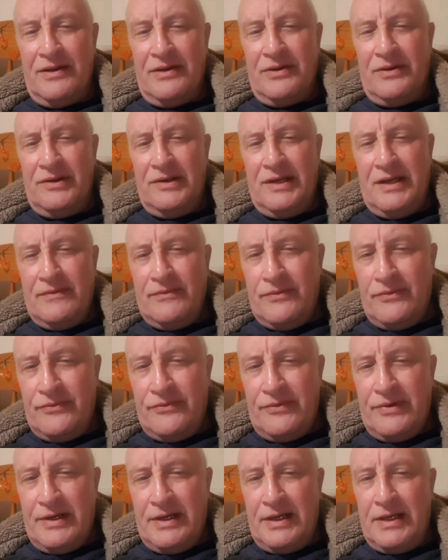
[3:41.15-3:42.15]
could never
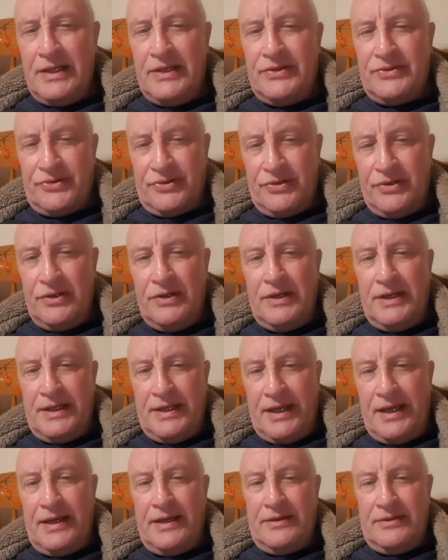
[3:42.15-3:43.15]
really truly
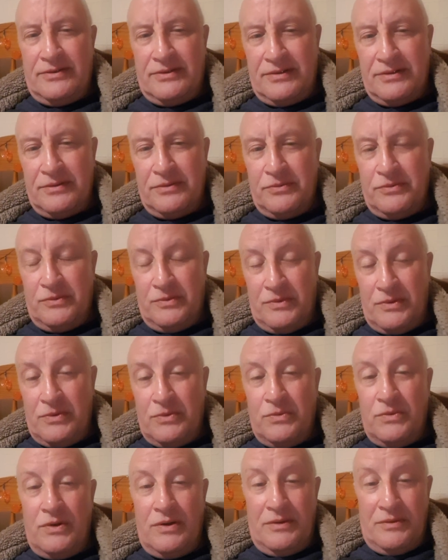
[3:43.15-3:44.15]
get into
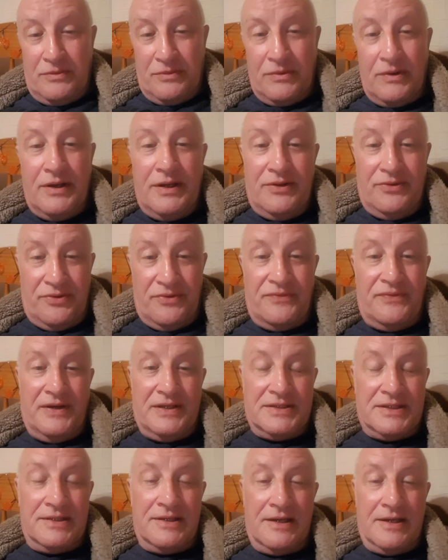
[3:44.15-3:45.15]
what is a
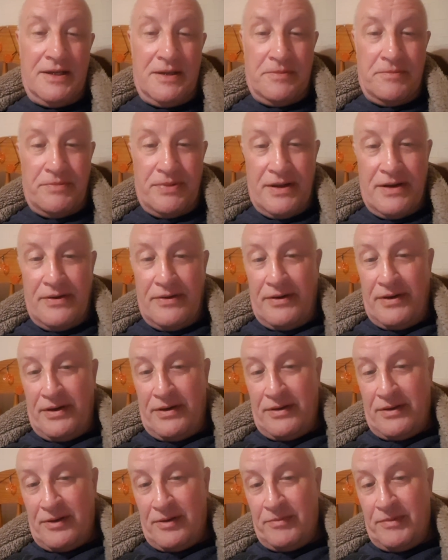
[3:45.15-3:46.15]
fascinating period.